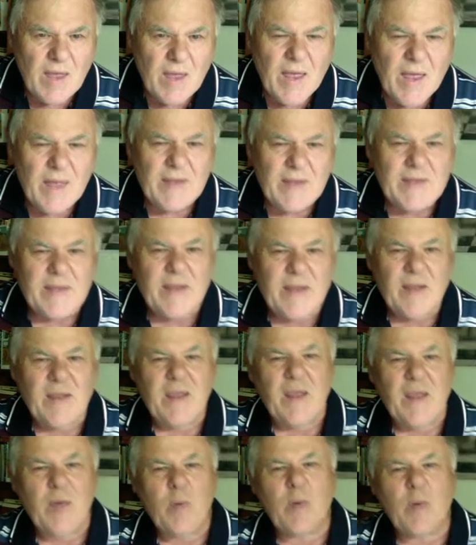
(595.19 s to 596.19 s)
And now
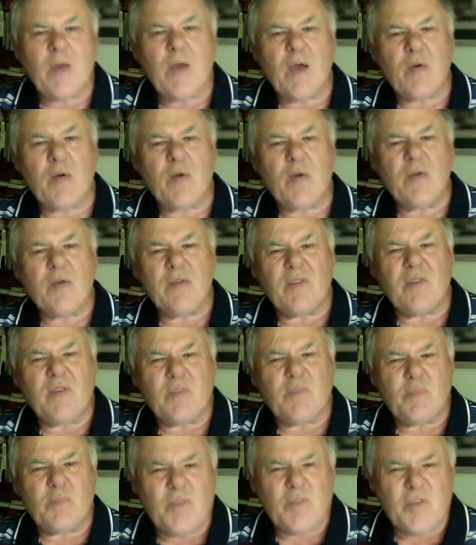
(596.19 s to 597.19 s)
here we go. We've got this
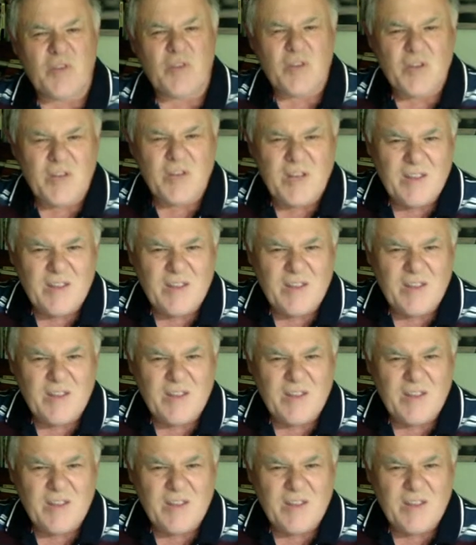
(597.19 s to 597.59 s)
position here.